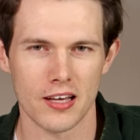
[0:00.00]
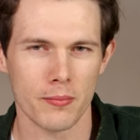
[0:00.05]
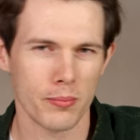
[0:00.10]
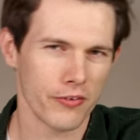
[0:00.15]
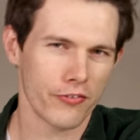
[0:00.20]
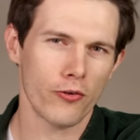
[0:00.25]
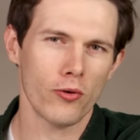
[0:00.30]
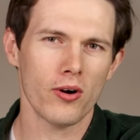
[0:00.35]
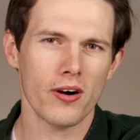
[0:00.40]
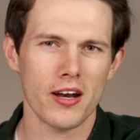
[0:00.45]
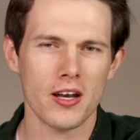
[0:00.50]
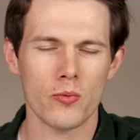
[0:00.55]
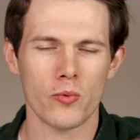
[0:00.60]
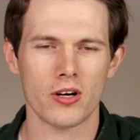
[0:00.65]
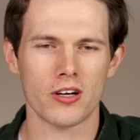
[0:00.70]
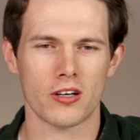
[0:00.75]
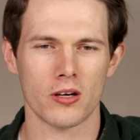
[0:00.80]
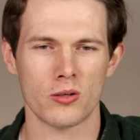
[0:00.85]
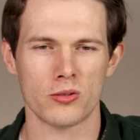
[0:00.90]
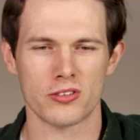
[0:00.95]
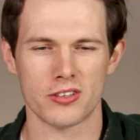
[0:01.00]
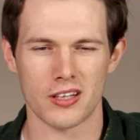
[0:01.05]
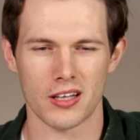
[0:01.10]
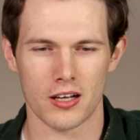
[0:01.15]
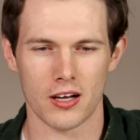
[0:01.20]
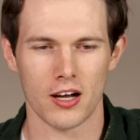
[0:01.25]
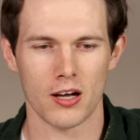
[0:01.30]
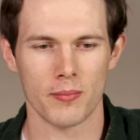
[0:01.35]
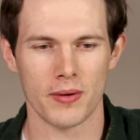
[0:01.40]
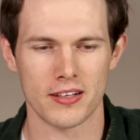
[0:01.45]
And before anyone goes in
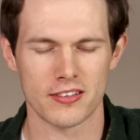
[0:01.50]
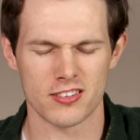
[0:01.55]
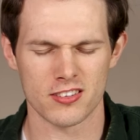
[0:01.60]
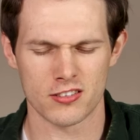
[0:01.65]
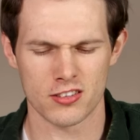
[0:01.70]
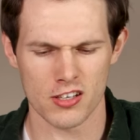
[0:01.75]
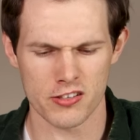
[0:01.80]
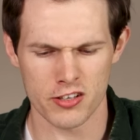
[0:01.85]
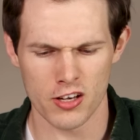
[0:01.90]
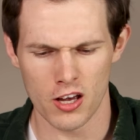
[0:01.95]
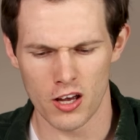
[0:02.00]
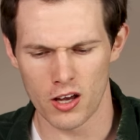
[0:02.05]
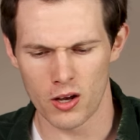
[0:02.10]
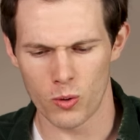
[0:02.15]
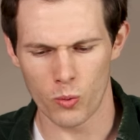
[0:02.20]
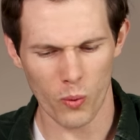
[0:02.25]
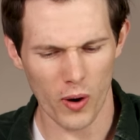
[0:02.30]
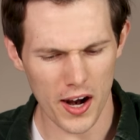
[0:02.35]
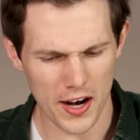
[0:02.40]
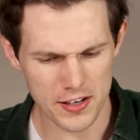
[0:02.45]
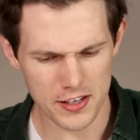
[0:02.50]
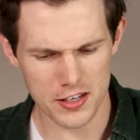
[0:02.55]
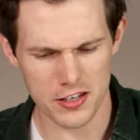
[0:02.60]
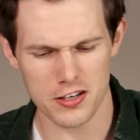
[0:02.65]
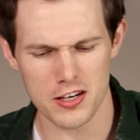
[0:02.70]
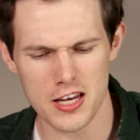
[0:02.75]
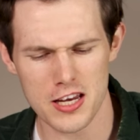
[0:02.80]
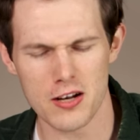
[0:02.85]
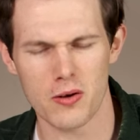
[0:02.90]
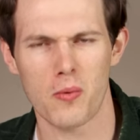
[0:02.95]
the comments and says, why do you
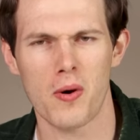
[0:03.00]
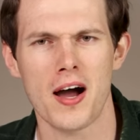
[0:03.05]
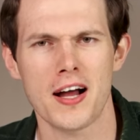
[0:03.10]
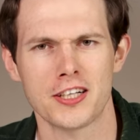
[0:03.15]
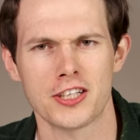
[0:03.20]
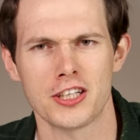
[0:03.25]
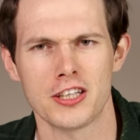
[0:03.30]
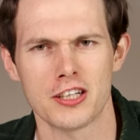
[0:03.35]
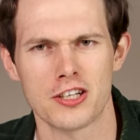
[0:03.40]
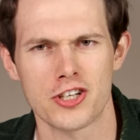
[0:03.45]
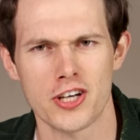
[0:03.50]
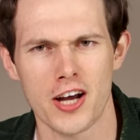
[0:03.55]
need a watch in the